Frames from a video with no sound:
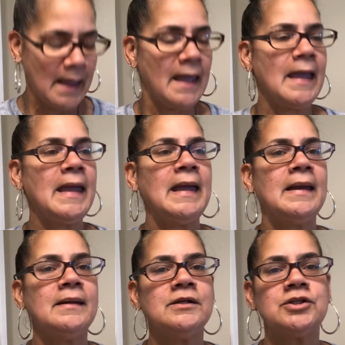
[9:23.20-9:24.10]

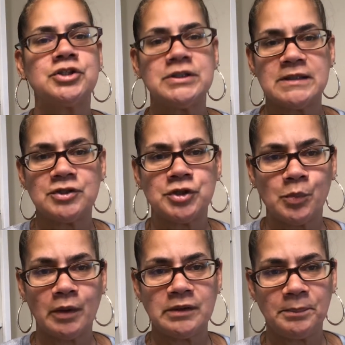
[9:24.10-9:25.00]
And she said she
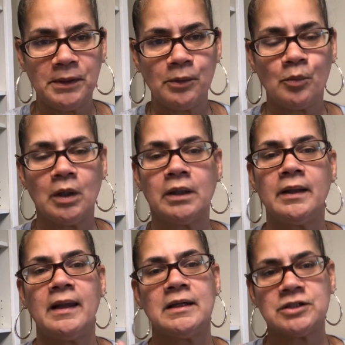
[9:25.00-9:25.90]
worked at Pier
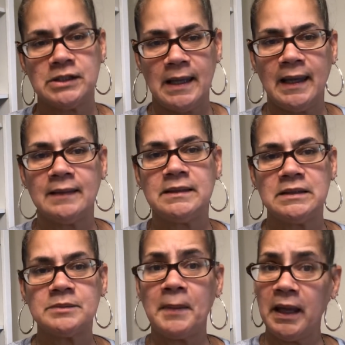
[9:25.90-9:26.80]
1 and she had
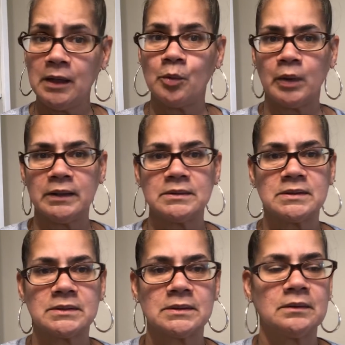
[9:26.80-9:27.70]
these
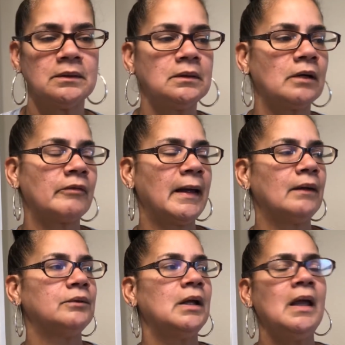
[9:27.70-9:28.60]
penguins
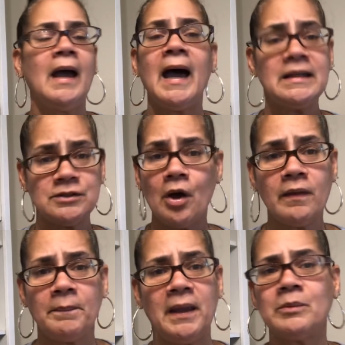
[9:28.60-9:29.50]
around. I saw
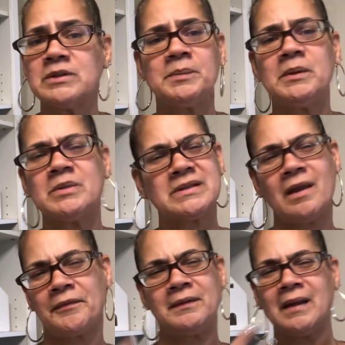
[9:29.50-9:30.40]
the penguins, but it was
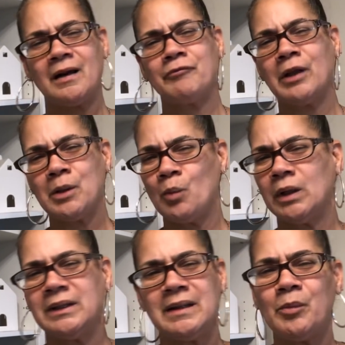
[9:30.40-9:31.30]
nothing that I really
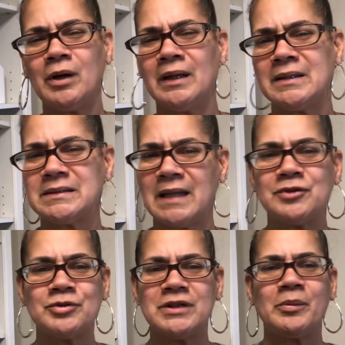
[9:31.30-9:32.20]
wanted. They weren't like
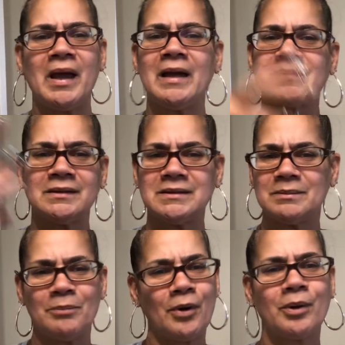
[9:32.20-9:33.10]
statues. They were actually
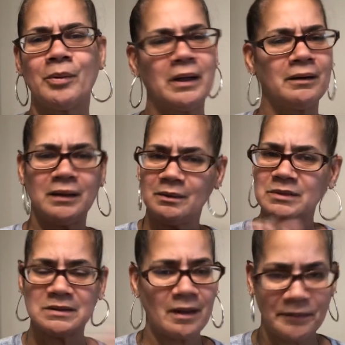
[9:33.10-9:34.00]
some barware, and it
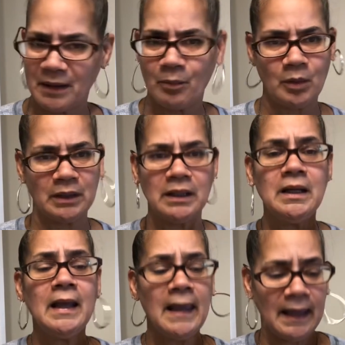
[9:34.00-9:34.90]
was nothing I wanted.
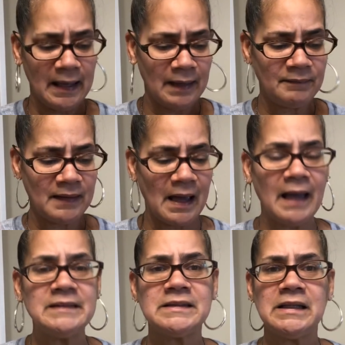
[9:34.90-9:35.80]
And the
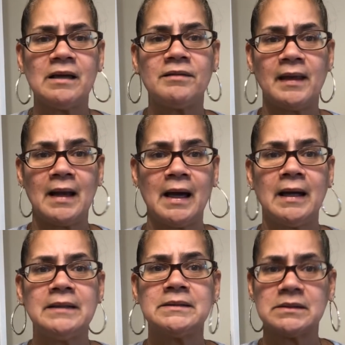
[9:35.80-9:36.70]
idea that
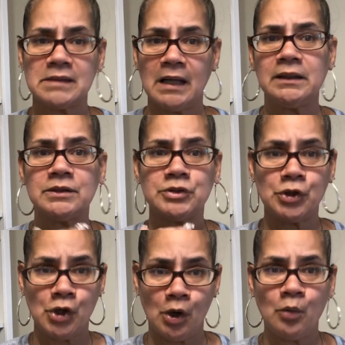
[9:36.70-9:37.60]
I decided to
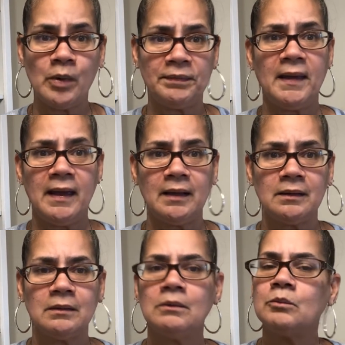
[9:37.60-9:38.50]
go with that
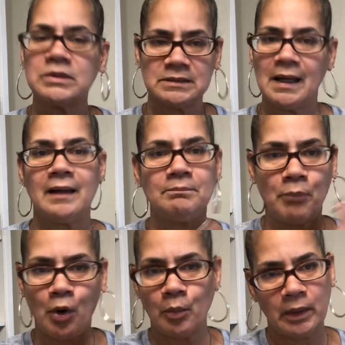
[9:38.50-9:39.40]
was not
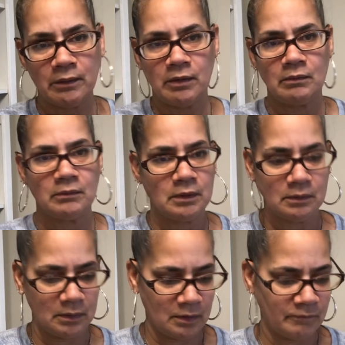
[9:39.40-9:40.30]
barware.
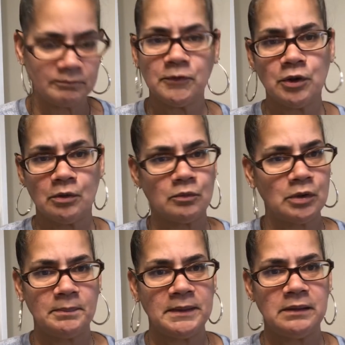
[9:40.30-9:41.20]
Uh, you know, going
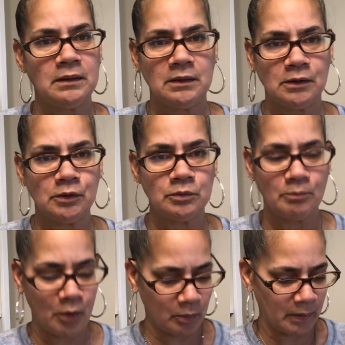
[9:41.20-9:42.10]
to be including
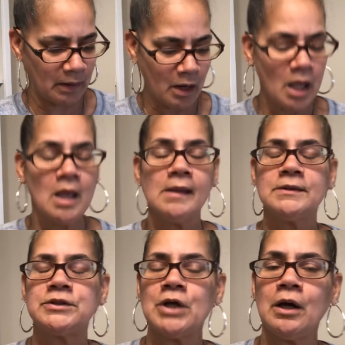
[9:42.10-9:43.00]
barware.
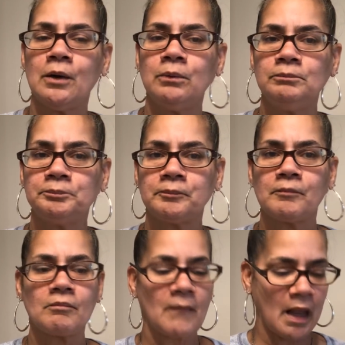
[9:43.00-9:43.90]
So,
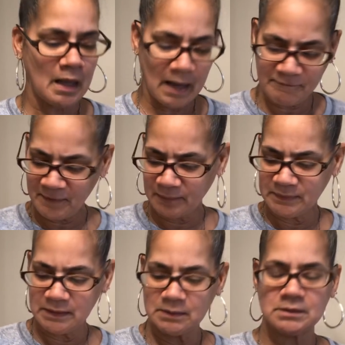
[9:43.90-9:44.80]
I found
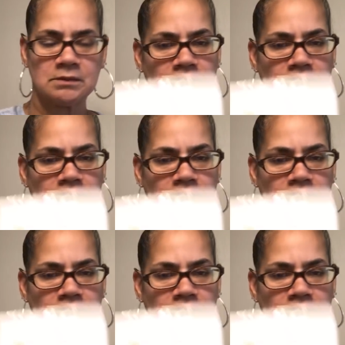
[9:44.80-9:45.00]
these.